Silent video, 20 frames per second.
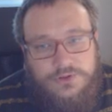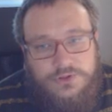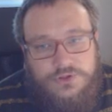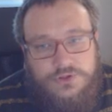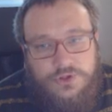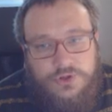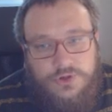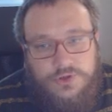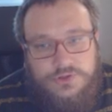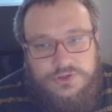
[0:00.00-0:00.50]

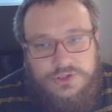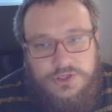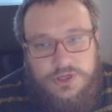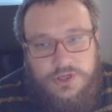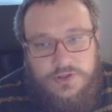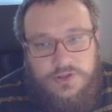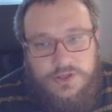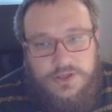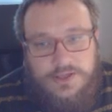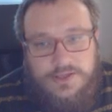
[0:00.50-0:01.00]
dot
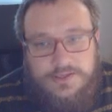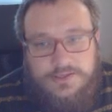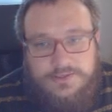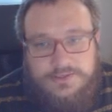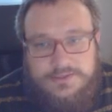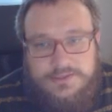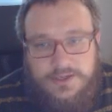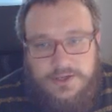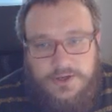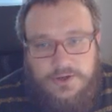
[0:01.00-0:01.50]
either
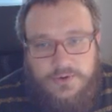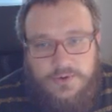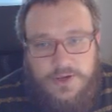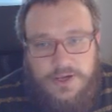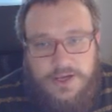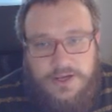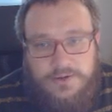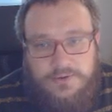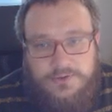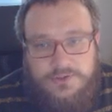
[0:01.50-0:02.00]
inside or
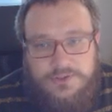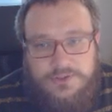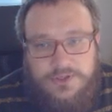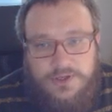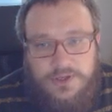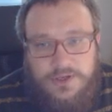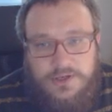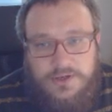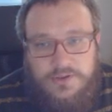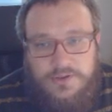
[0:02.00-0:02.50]

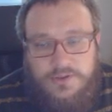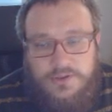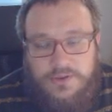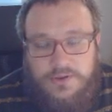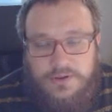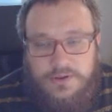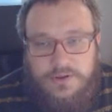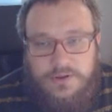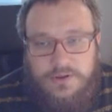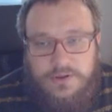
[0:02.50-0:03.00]
outside
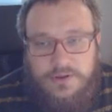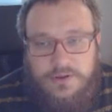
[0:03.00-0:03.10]
the